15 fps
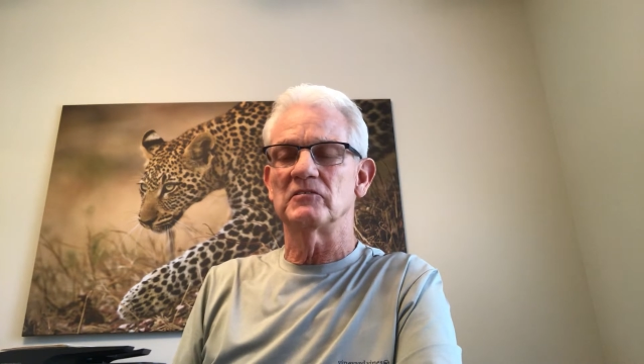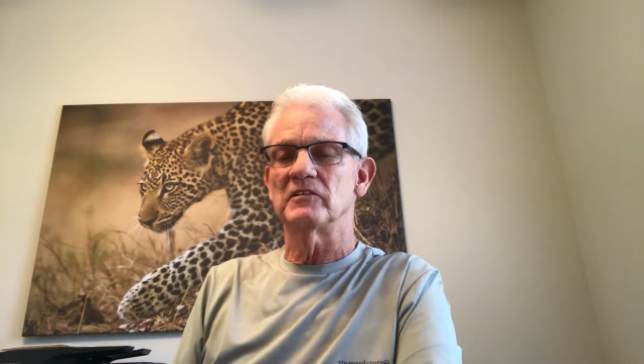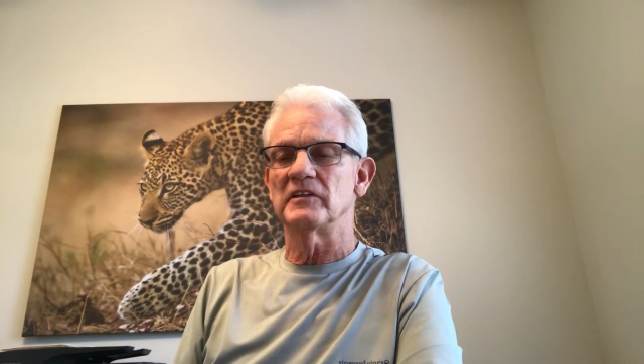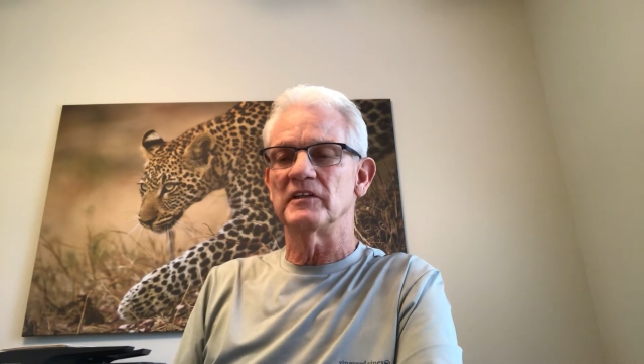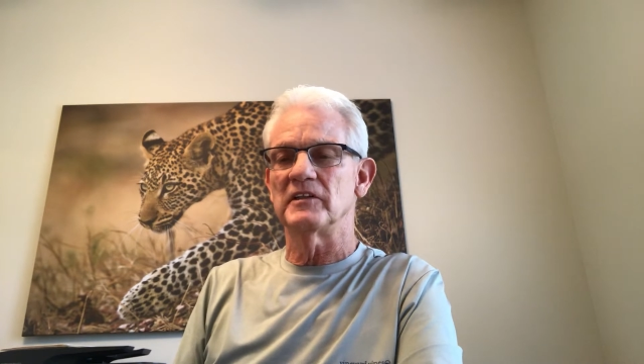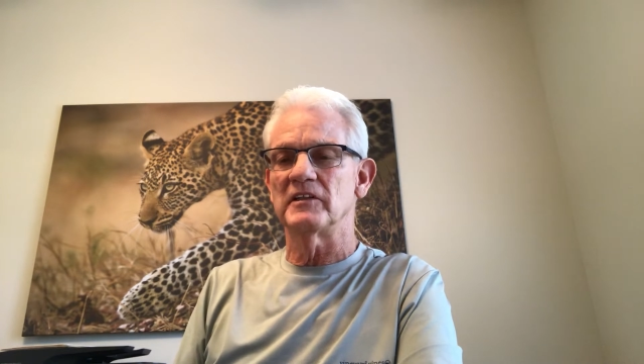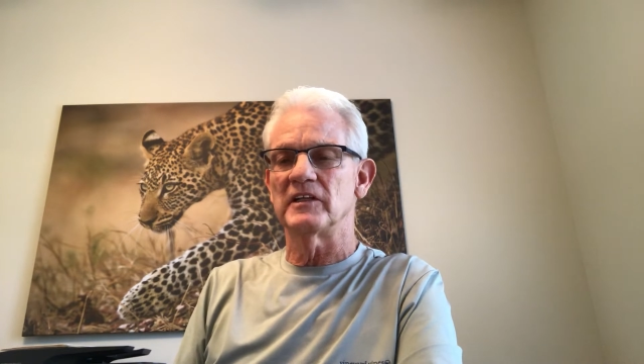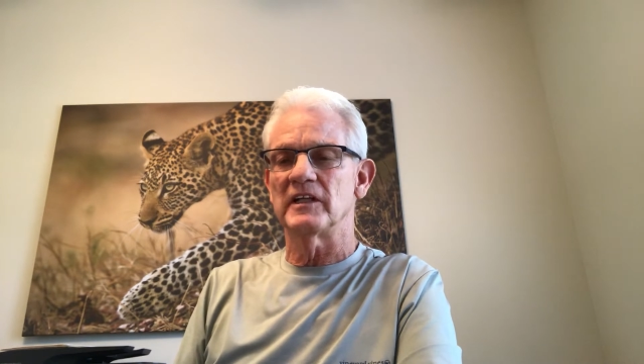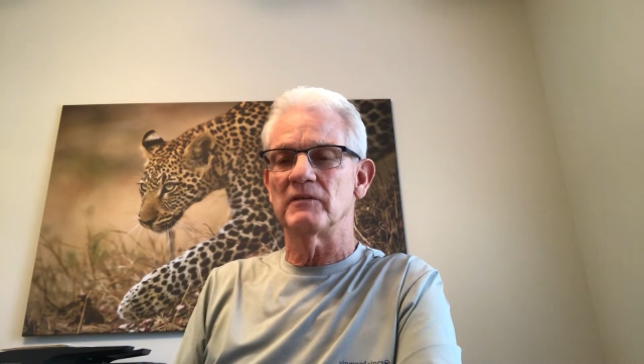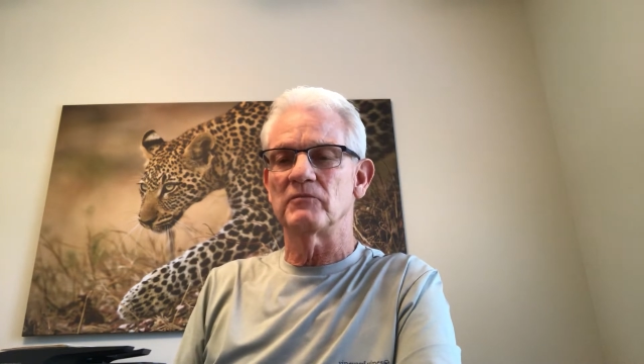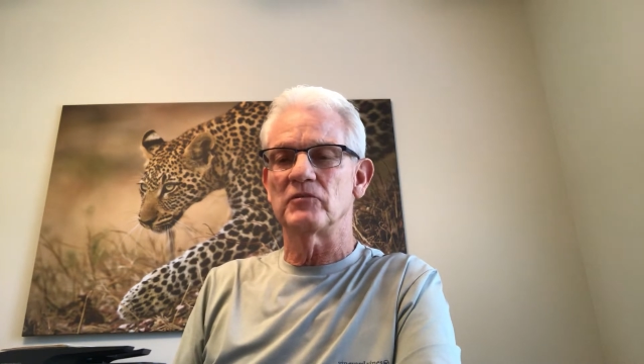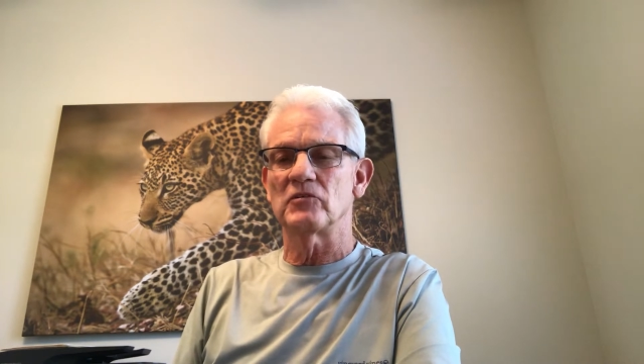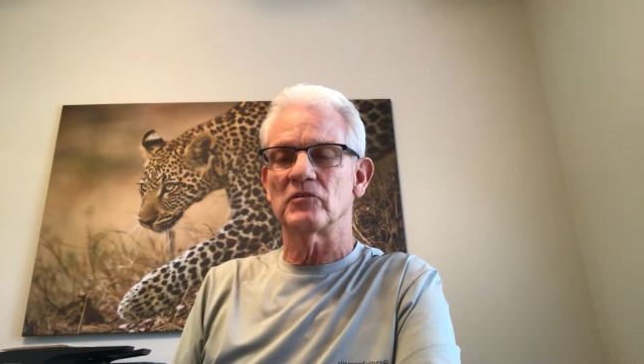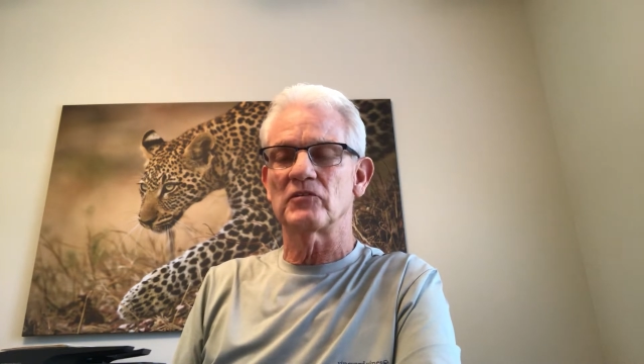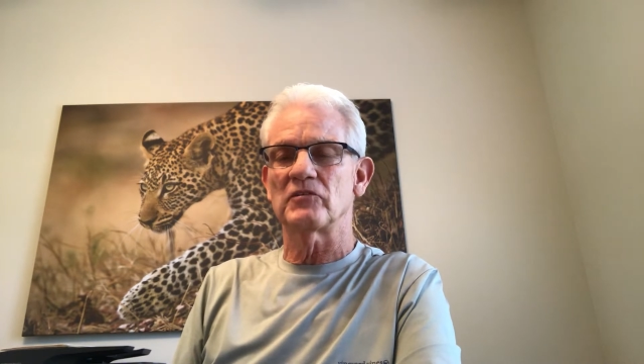when he came
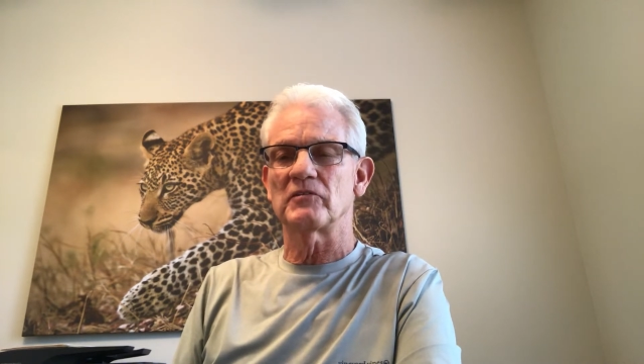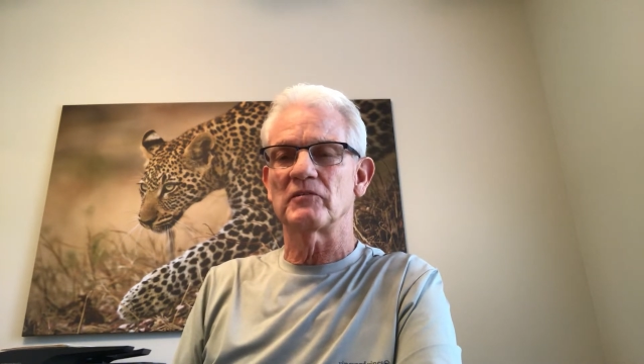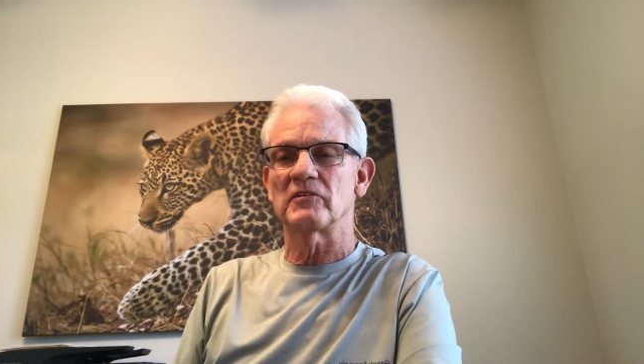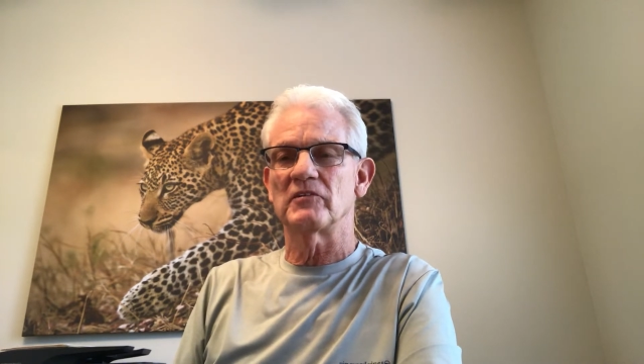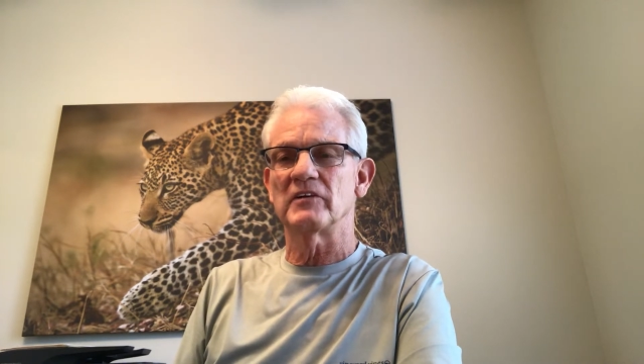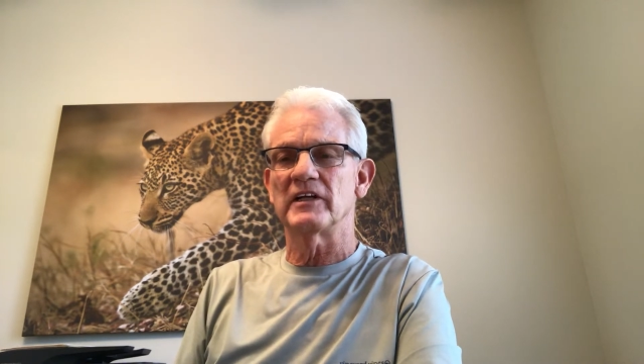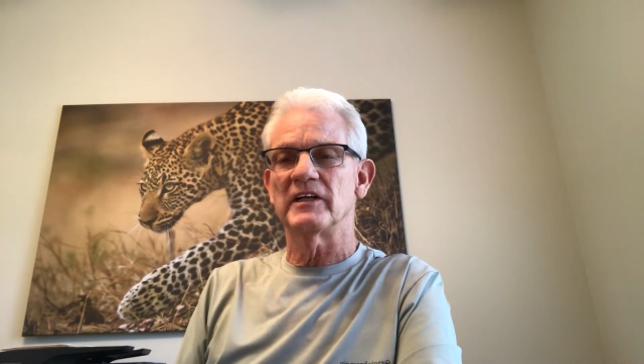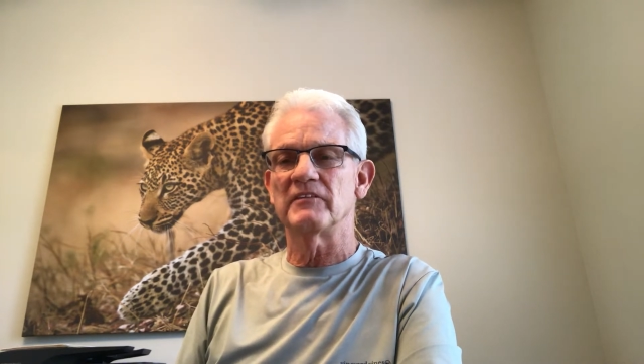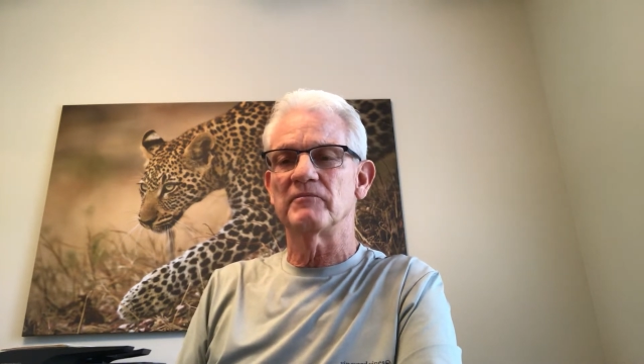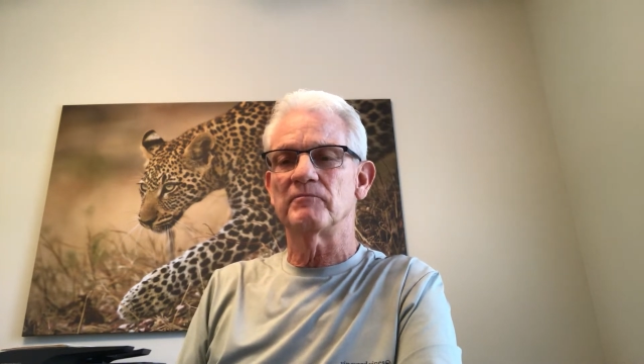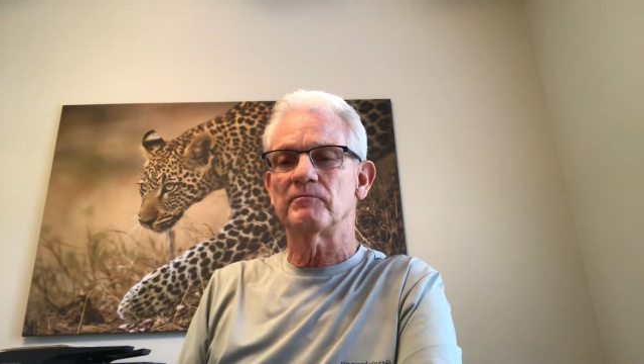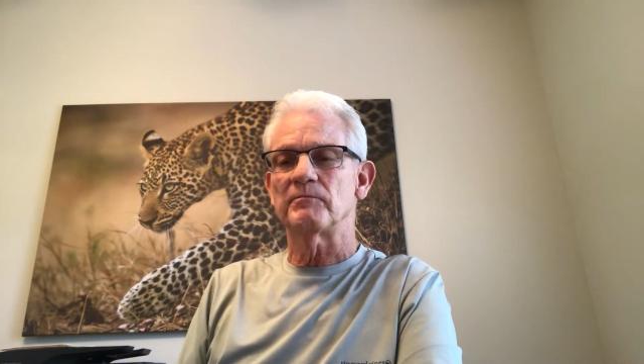forth from the grave.